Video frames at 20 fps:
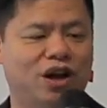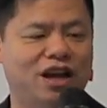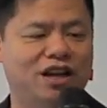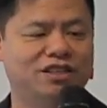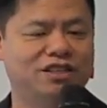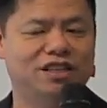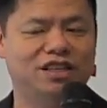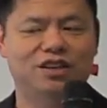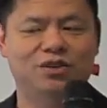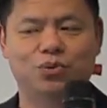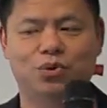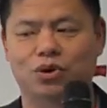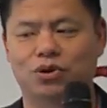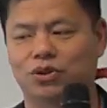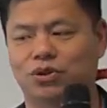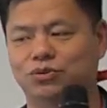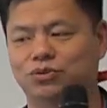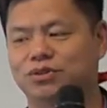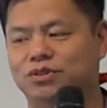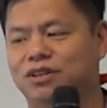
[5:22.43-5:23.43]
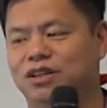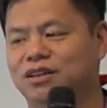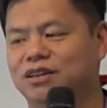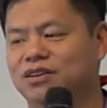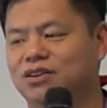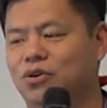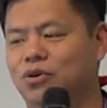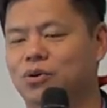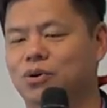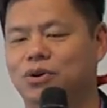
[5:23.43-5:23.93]
IT workloads like
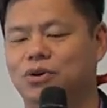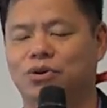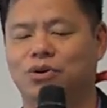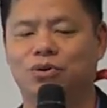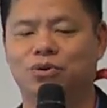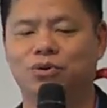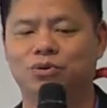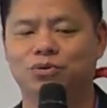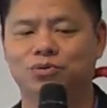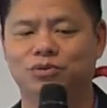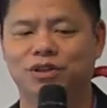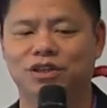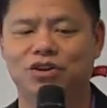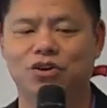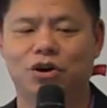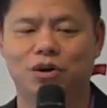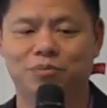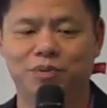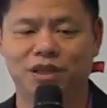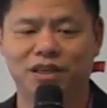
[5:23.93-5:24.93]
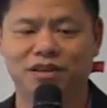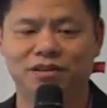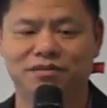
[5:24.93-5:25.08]
Oracle, ERP,